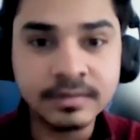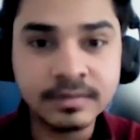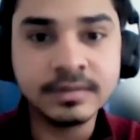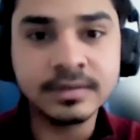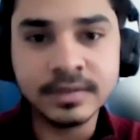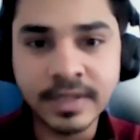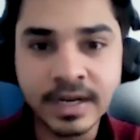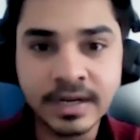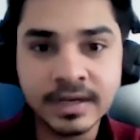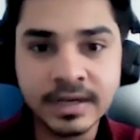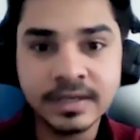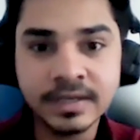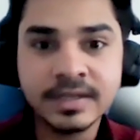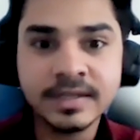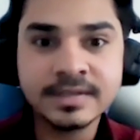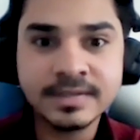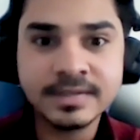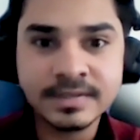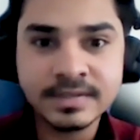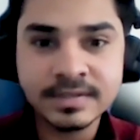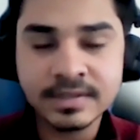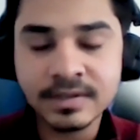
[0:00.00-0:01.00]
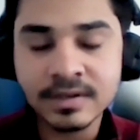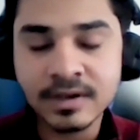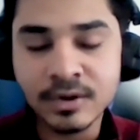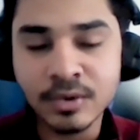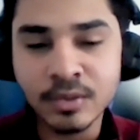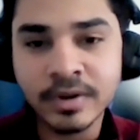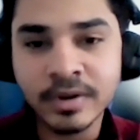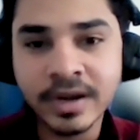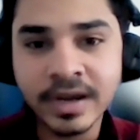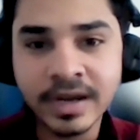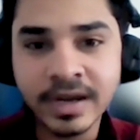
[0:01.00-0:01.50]
that it is
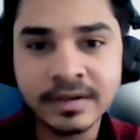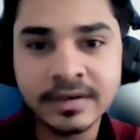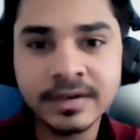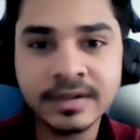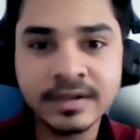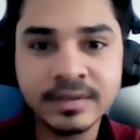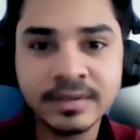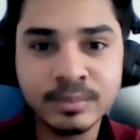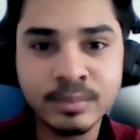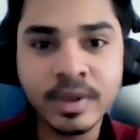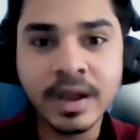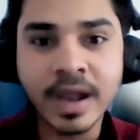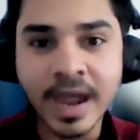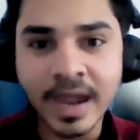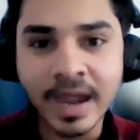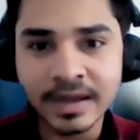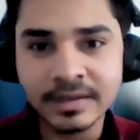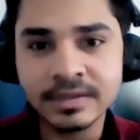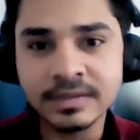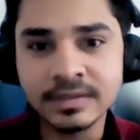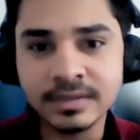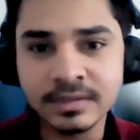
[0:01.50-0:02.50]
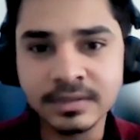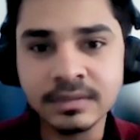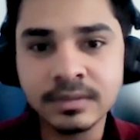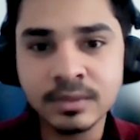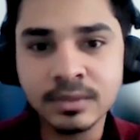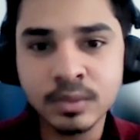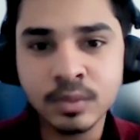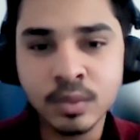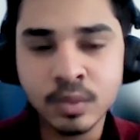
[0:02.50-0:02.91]
located in Manhattan